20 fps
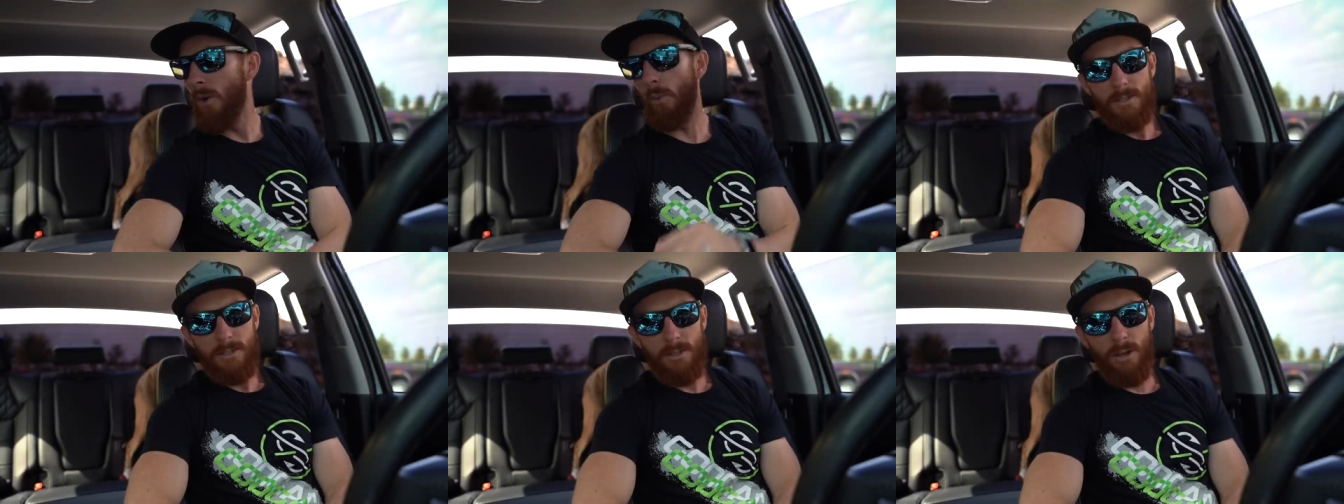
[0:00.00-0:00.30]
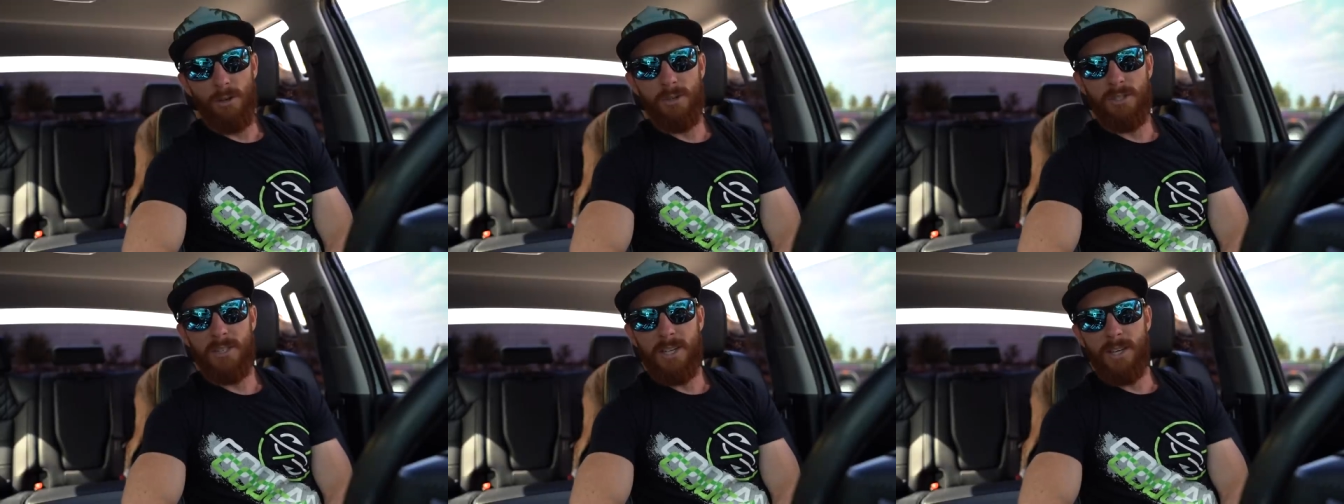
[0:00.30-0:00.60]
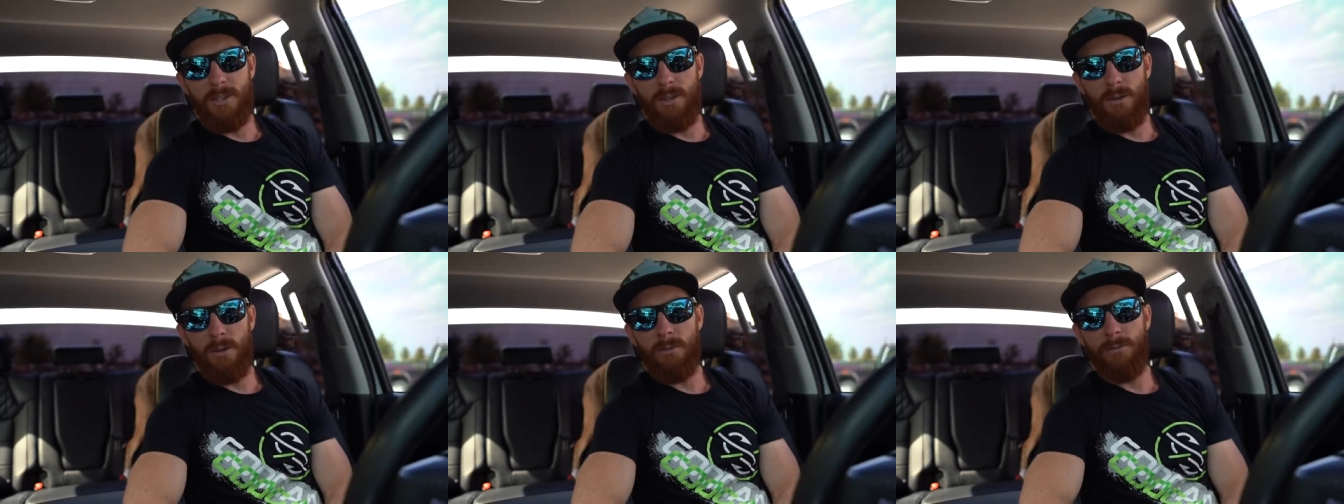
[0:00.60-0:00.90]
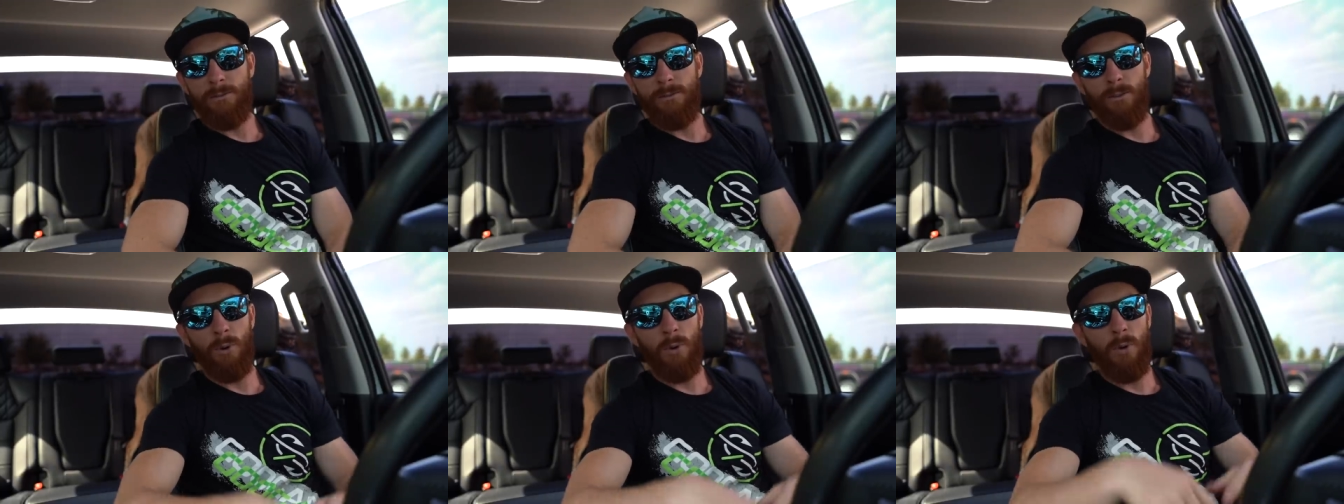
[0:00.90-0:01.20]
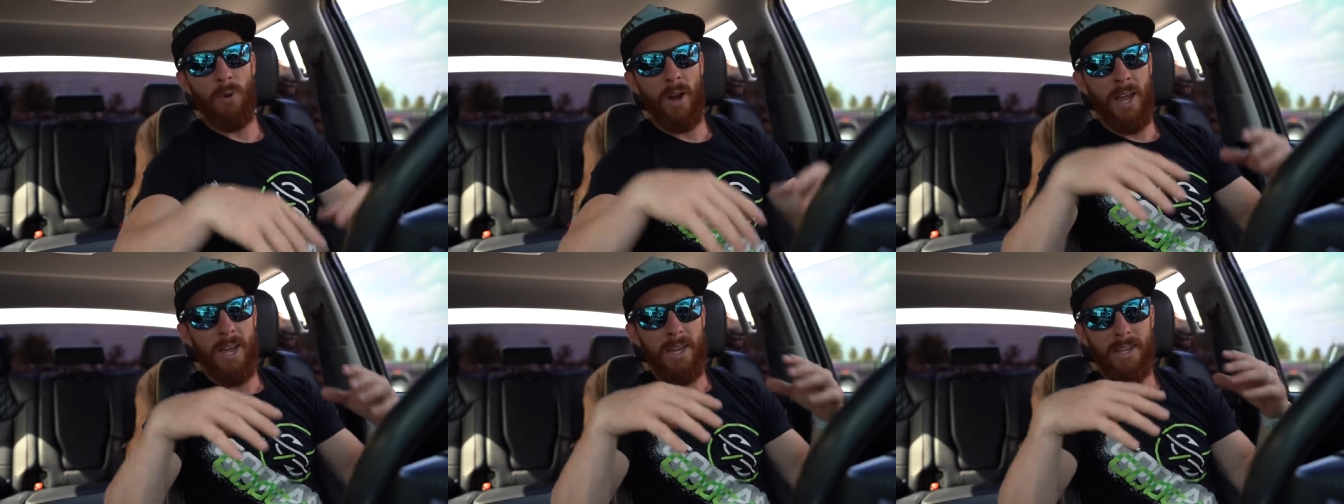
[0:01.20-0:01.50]
So stay tuned
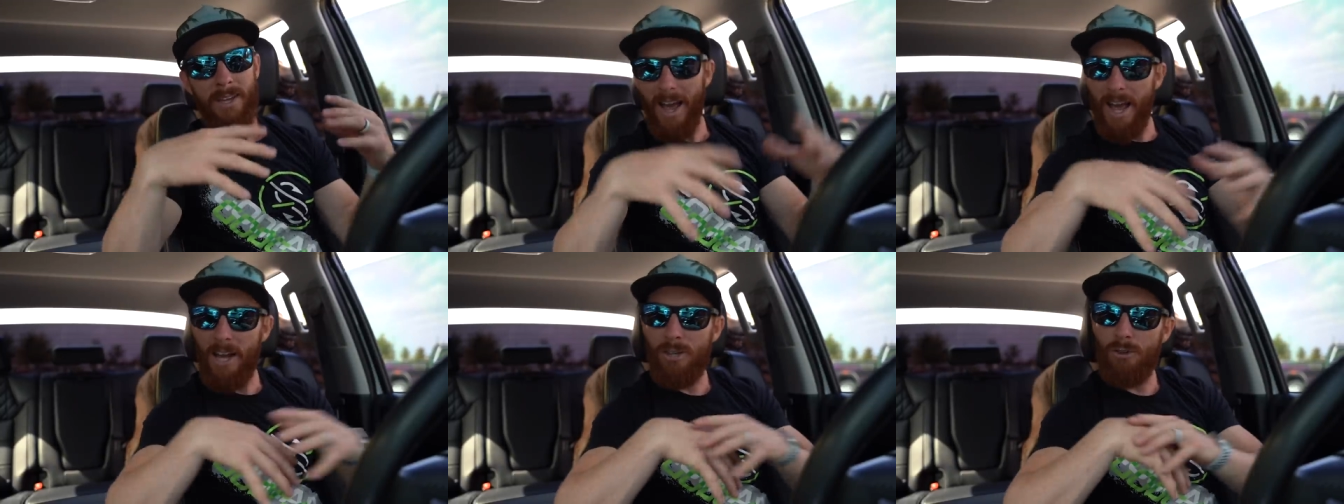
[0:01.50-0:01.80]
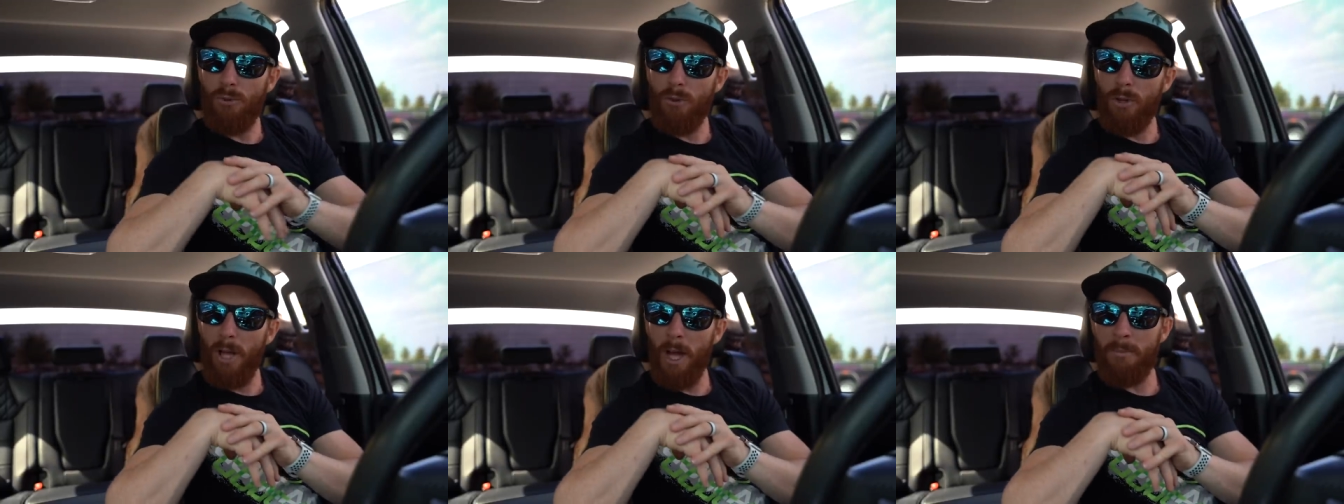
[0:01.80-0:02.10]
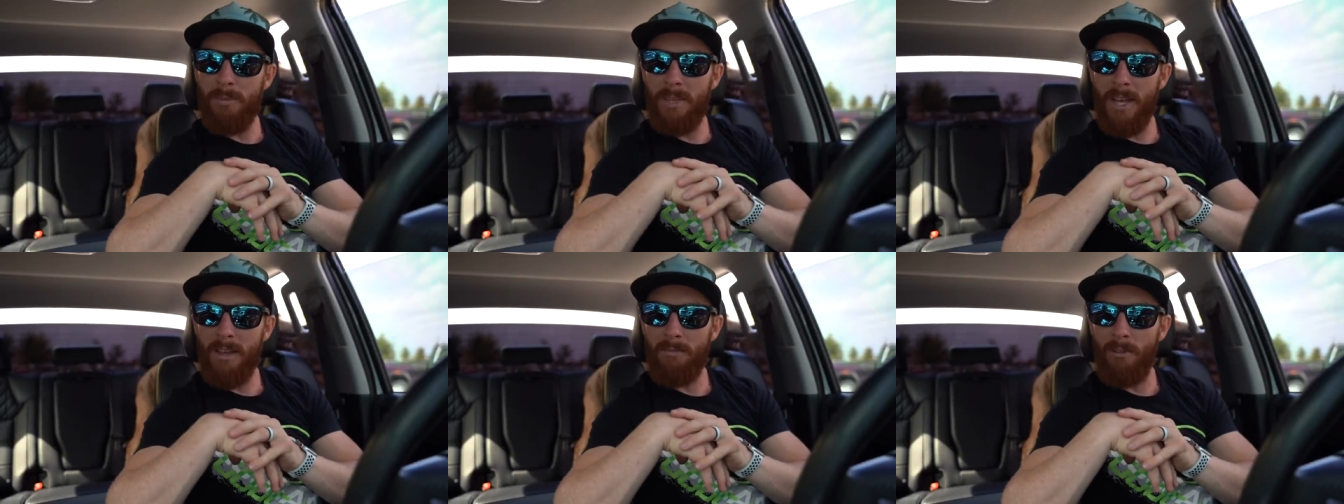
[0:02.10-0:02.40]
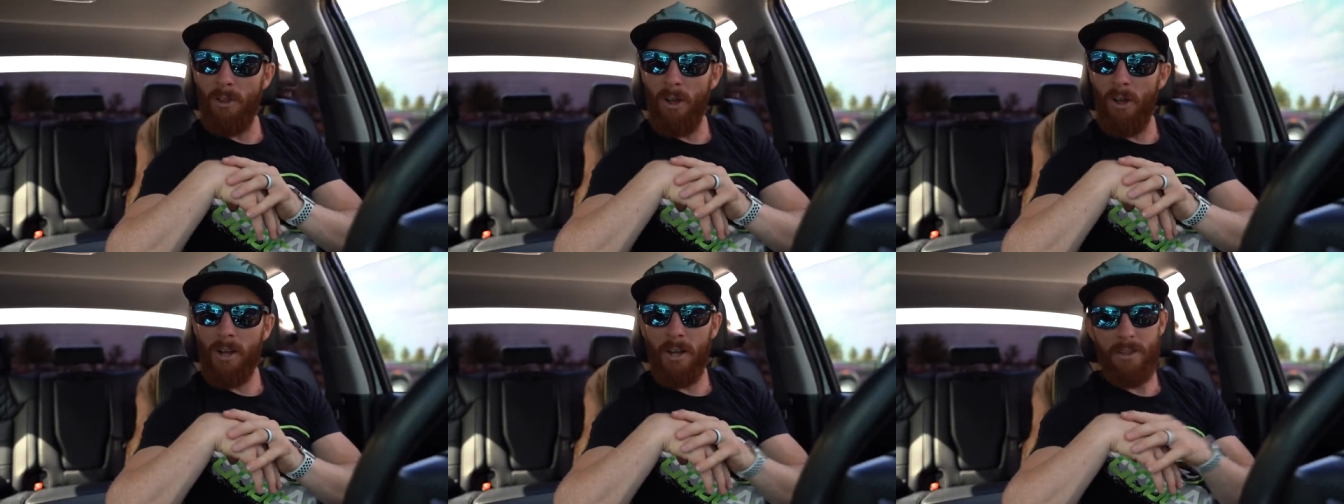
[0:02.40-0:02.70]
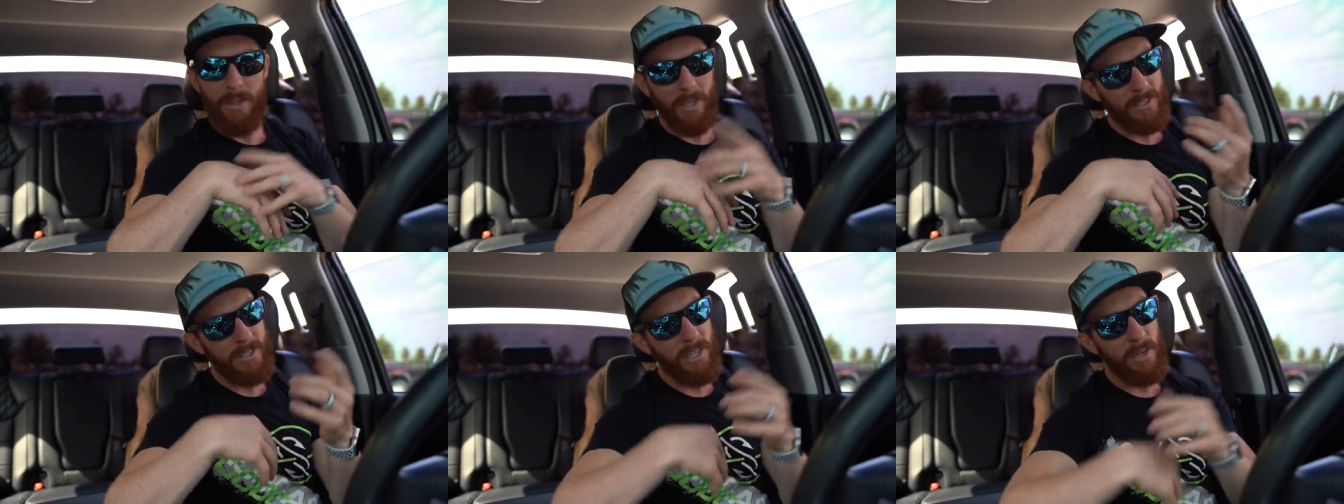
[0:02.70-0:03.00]
for a casual update vlog. I
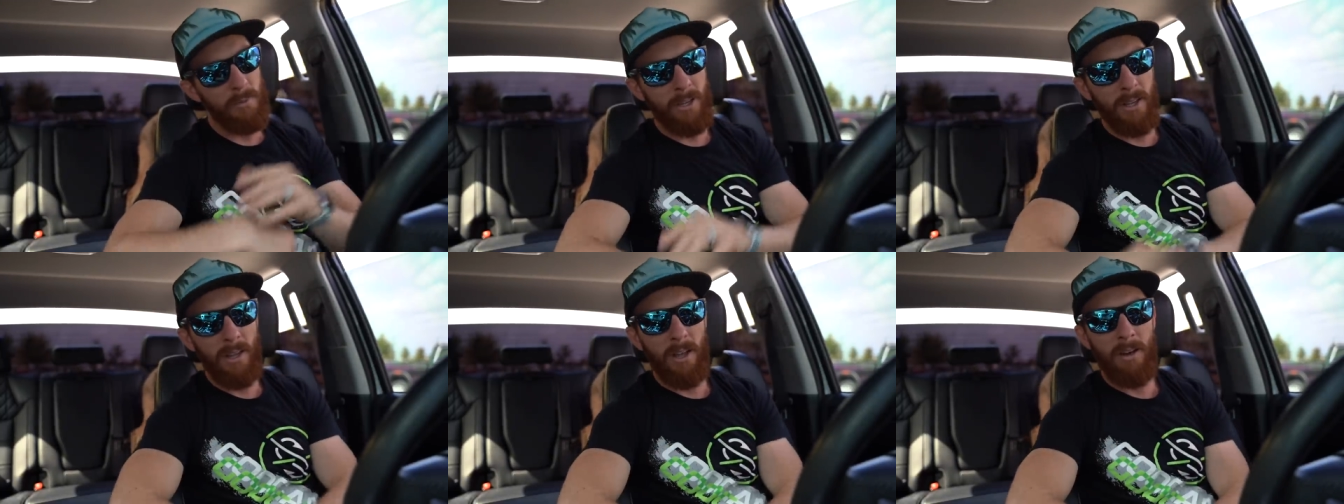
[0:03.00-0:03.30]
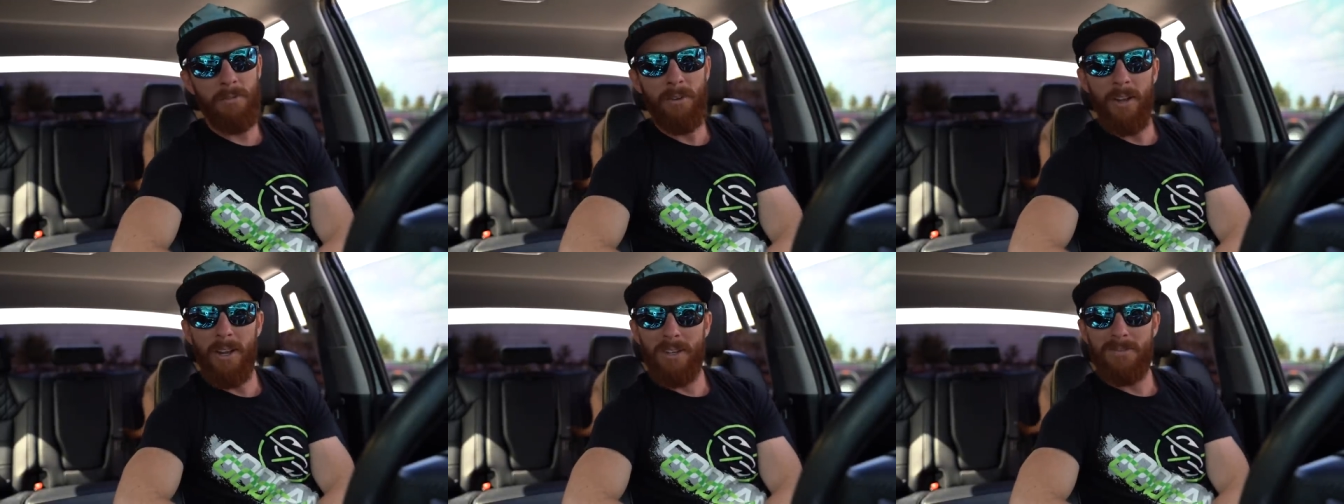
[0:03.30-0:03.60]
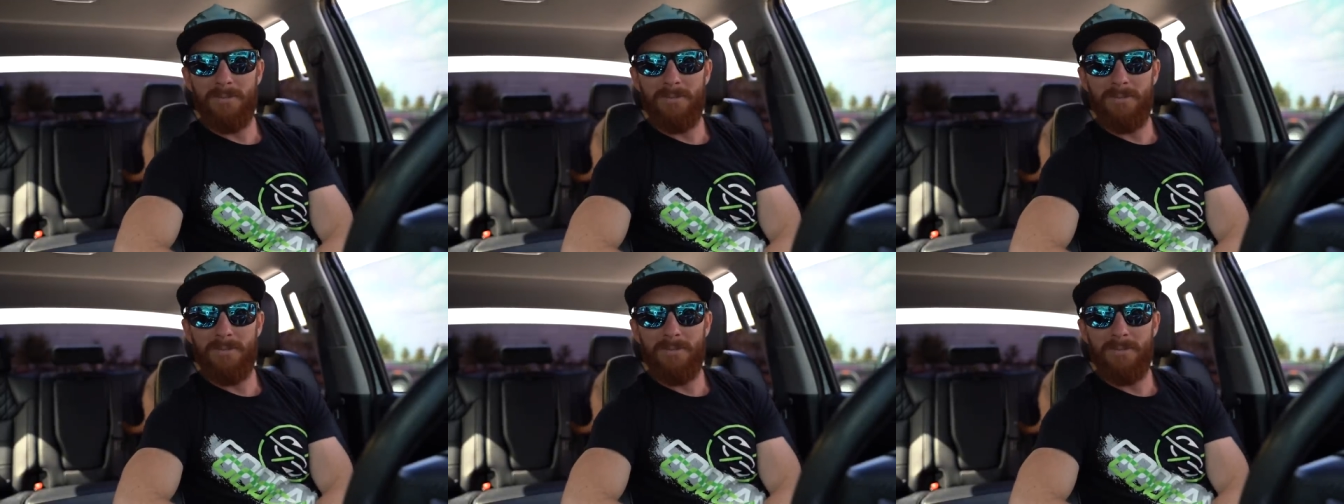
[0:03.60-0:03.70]
think it's going to be a lot of fun.